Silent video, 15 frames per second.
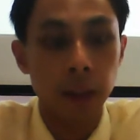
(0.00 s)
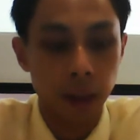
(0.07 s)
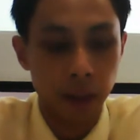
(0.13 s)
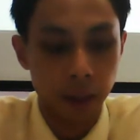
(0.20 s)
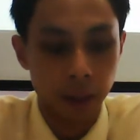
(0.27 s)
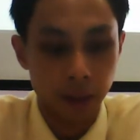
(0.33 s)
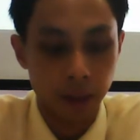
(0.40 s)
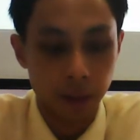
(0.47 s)
and
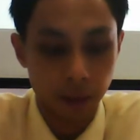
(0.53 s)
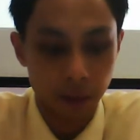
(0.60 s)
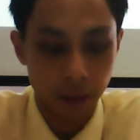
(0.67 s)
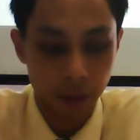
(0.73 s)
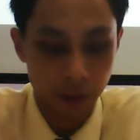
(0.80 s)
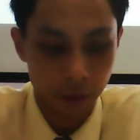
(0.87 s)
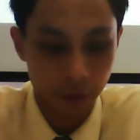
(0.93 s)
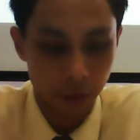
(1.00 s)
then
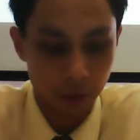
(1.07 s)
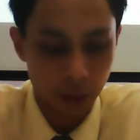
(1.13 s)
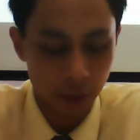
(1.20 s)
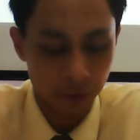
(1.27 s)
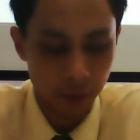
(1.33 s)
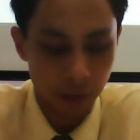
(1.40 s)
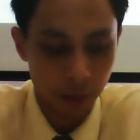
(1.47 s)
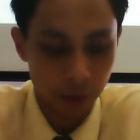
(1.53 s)
later on,
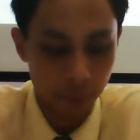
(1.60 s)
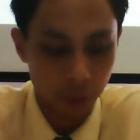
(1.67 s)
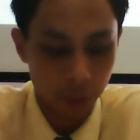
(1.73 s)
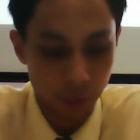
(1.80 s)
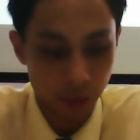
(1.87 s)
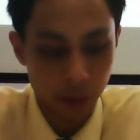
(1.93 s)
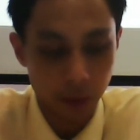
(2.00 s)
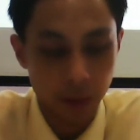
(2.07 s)
after about
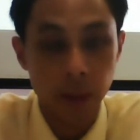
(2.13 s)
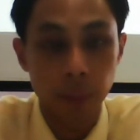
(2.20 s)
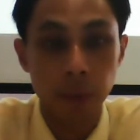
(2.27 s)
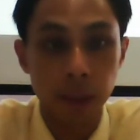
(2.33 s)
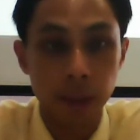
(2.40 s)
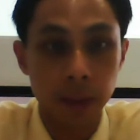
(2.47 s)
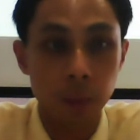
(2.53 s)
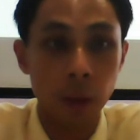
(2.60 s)
20-30
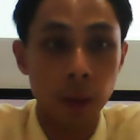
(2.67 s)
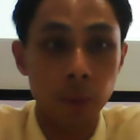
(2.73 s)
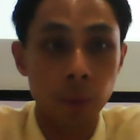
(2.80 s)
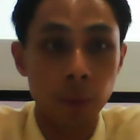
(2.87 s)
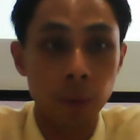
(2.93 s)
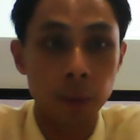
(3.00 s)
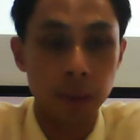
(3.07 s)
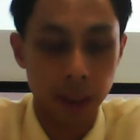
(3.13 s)
minutes,
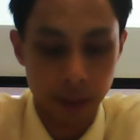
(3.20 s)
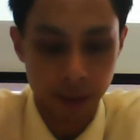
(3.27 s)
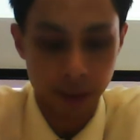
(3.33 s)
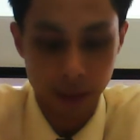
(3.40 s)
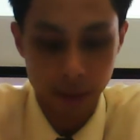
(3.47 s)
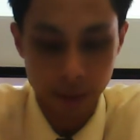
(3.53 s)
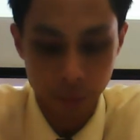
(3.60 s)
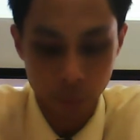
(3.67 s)
we'll start
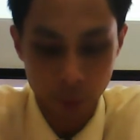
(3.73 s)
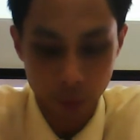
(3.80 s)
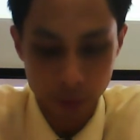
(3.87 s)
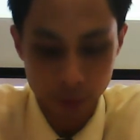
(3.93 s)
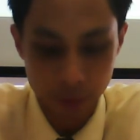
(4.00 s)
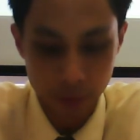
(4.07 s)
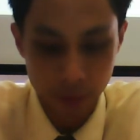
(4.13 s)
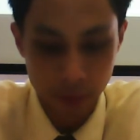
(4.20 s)
taking some
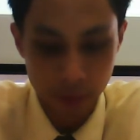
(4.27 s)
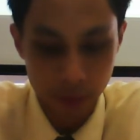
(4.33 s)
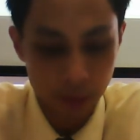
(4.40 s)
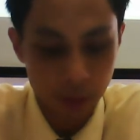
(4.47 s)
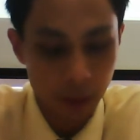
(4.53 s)
questions.